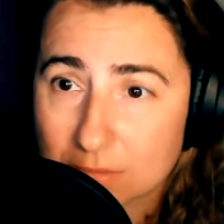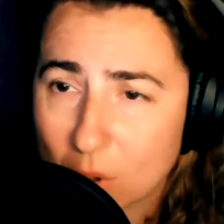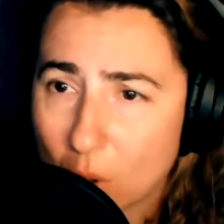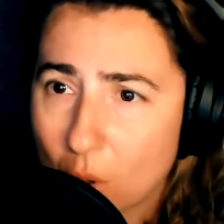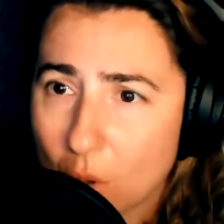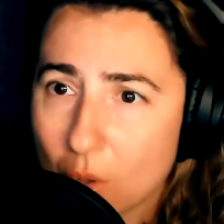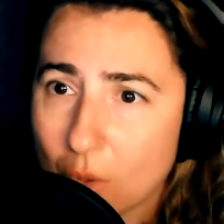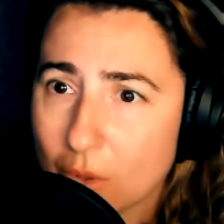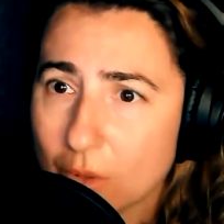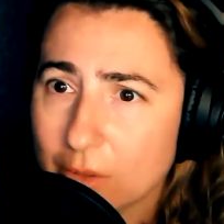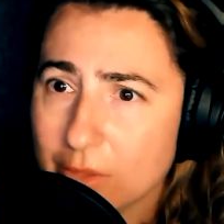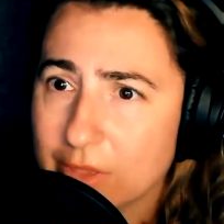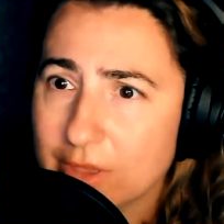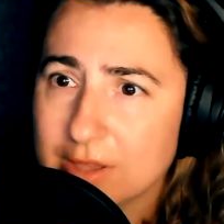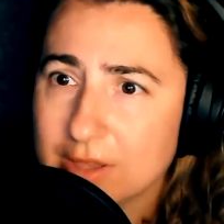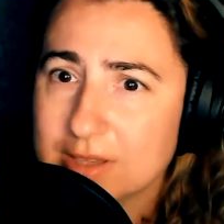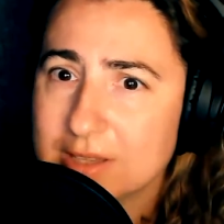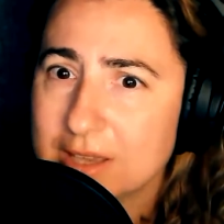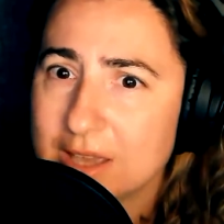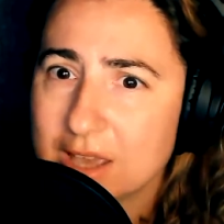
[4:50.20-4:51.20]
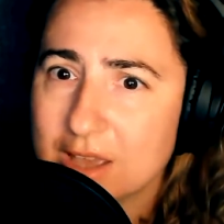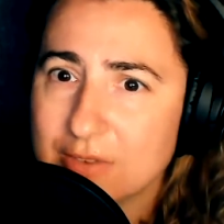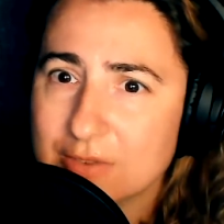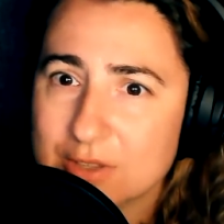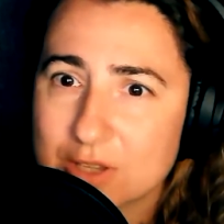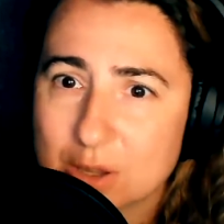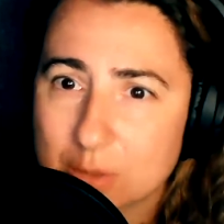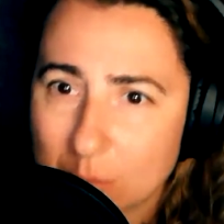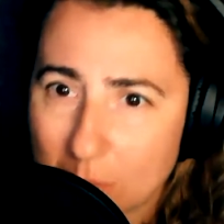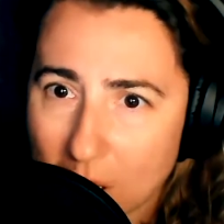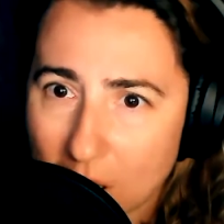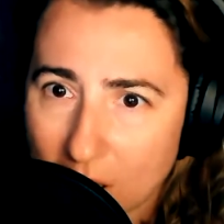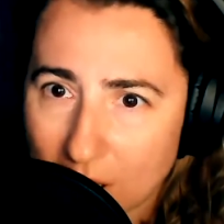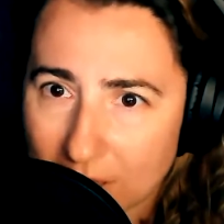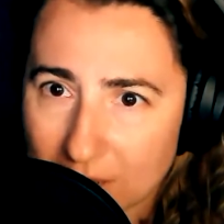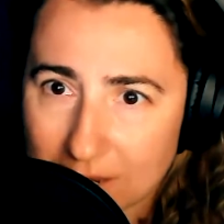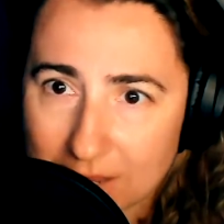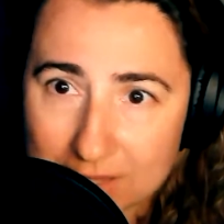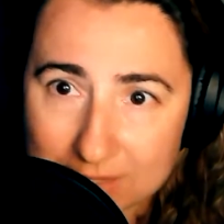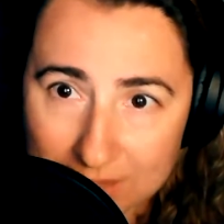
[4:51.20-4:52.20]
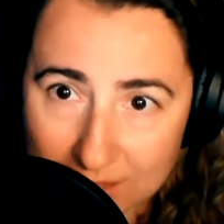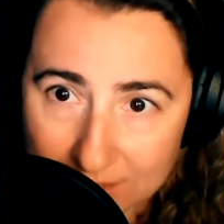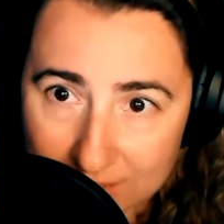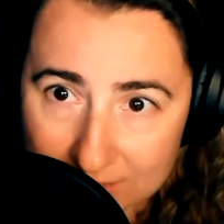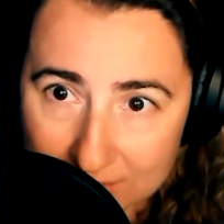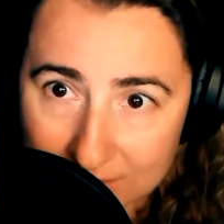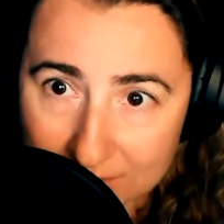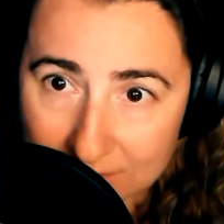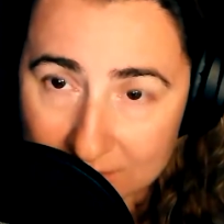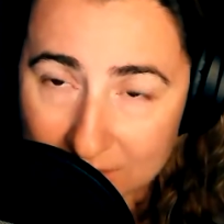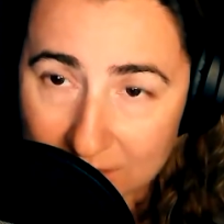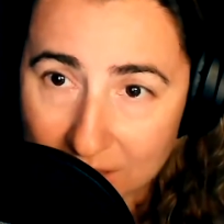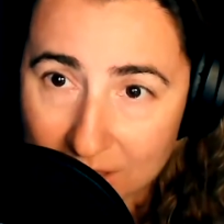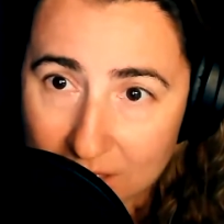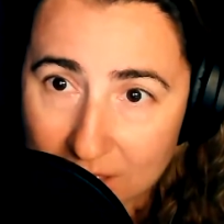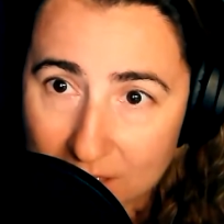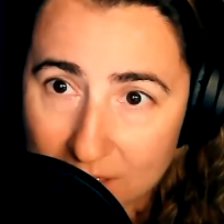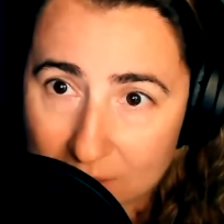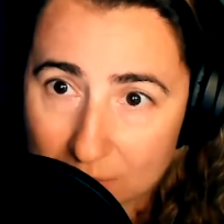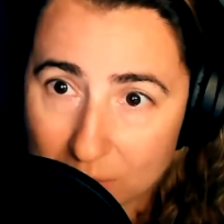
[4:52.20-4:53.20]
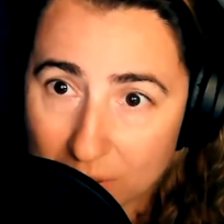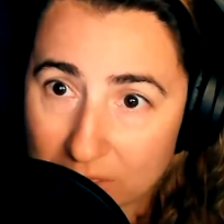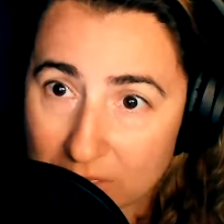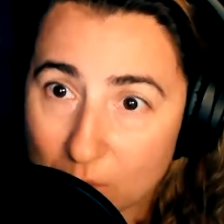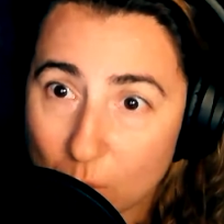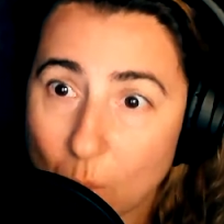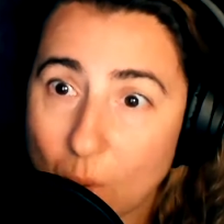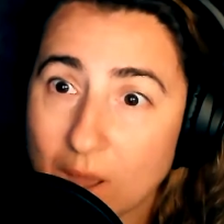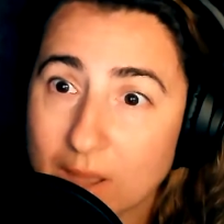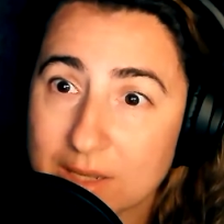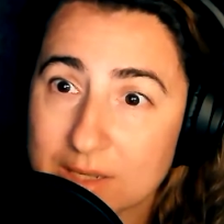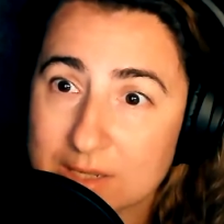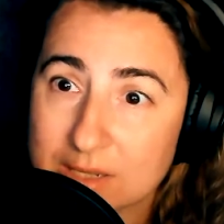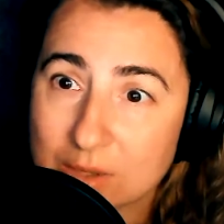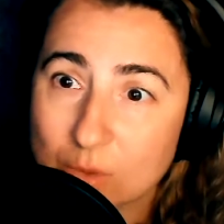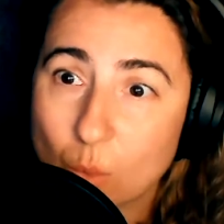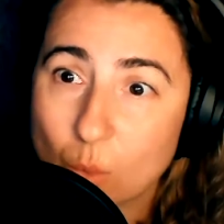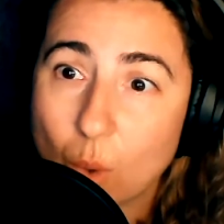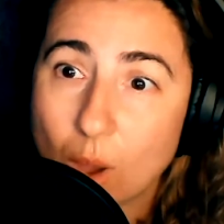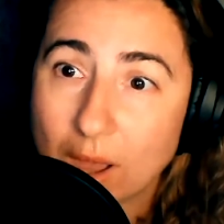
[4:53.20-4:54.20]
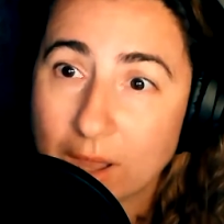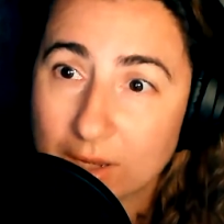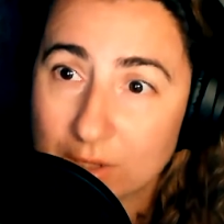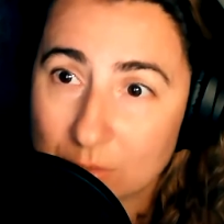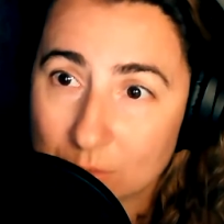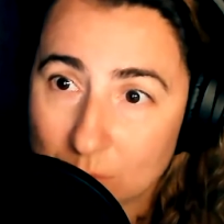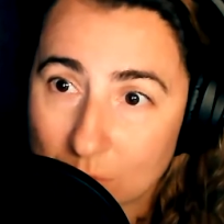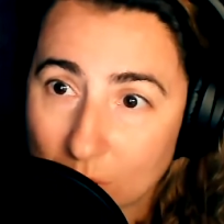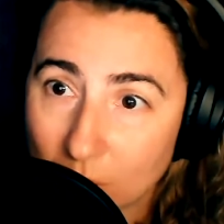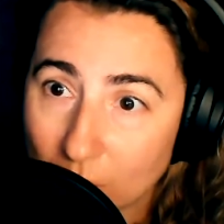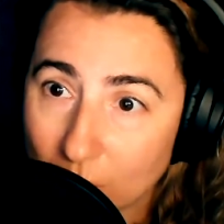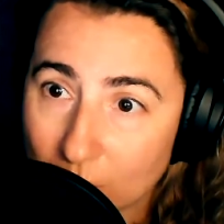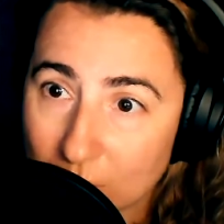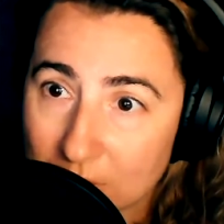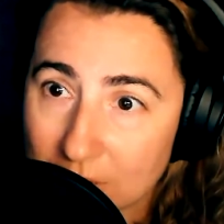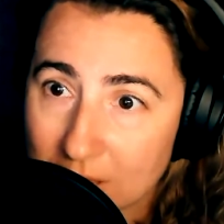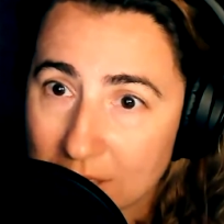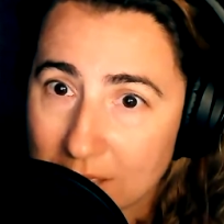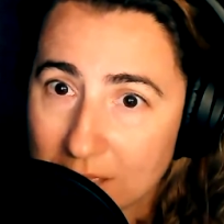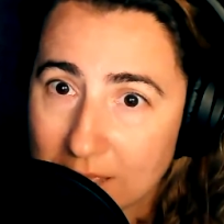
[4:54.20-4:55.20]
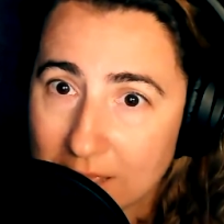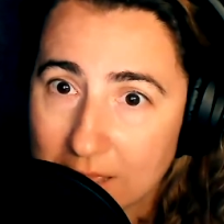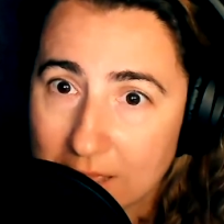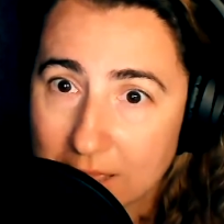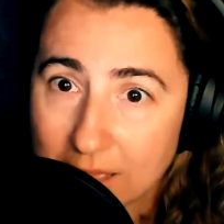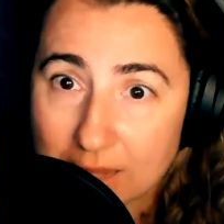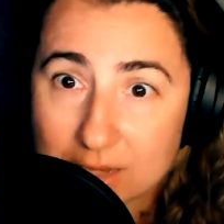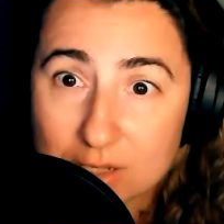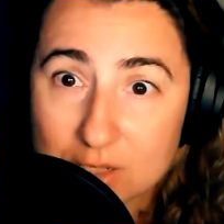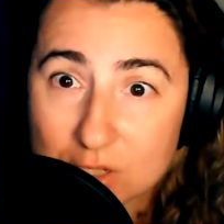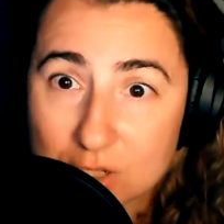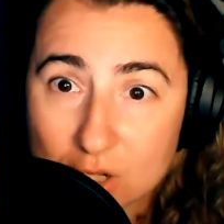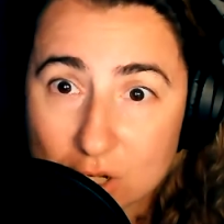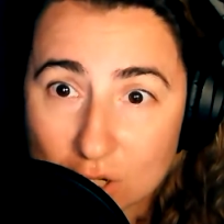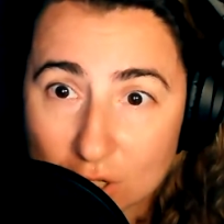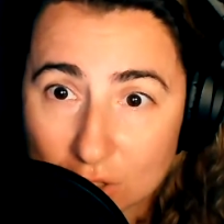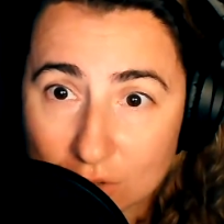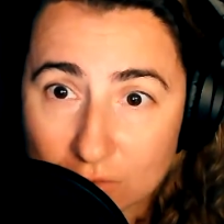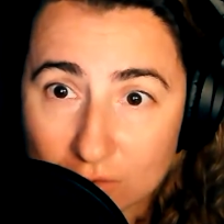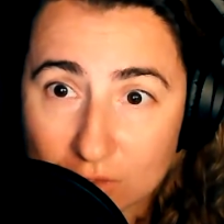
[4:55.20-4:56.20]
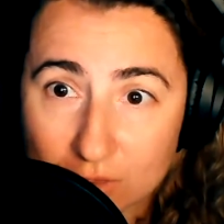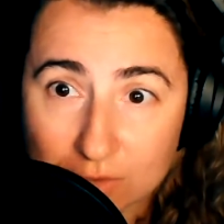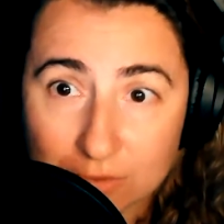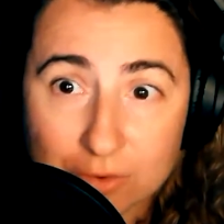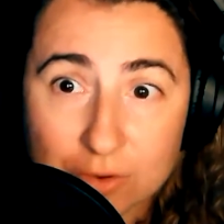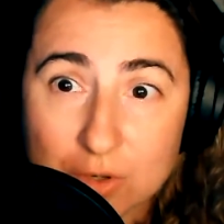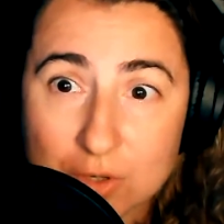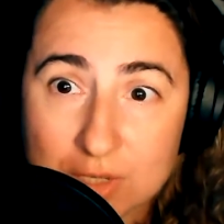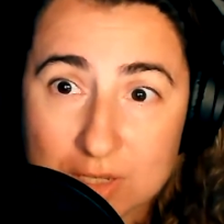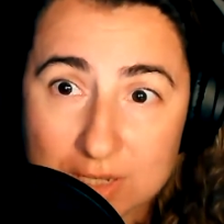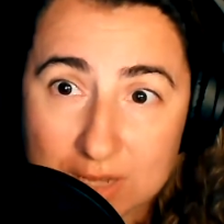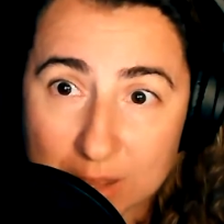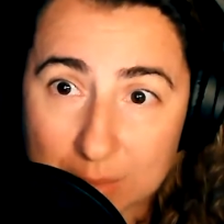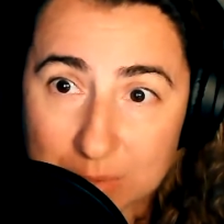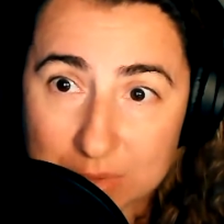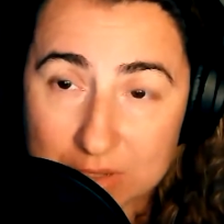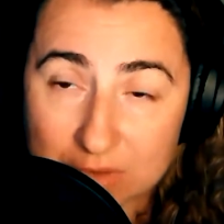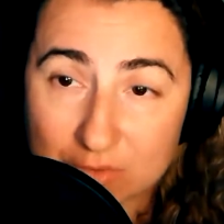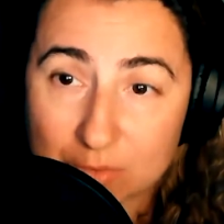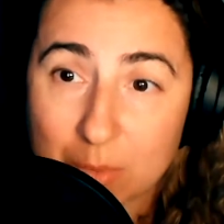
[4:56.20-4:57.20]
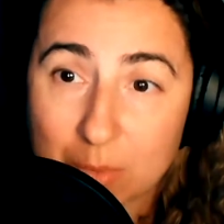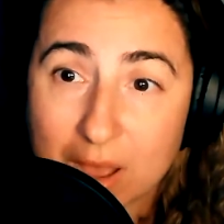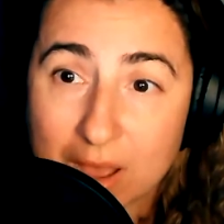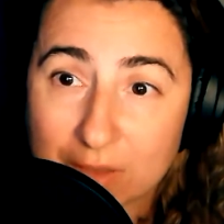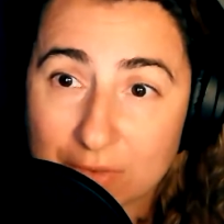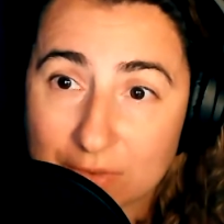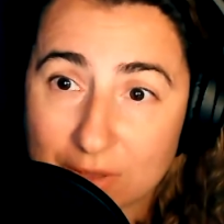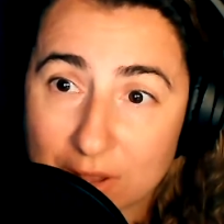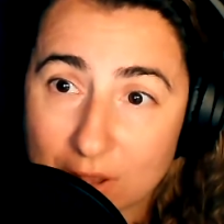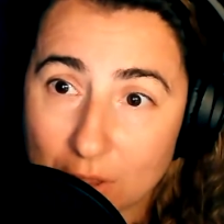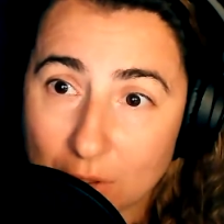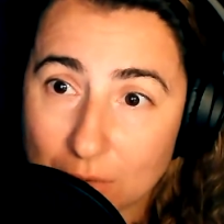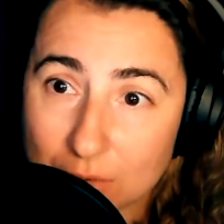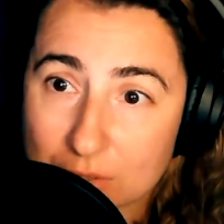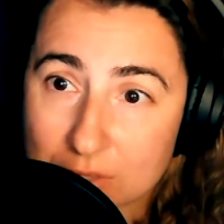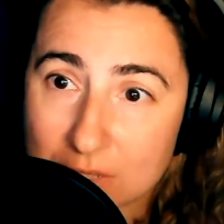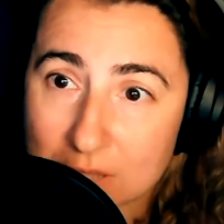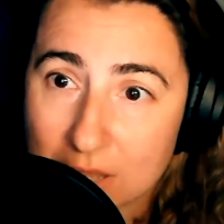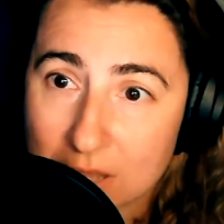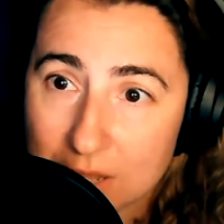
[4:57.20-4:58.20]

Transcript: All these gifts are mine as I sit by the winding white road and serve the footsteps of my fellows.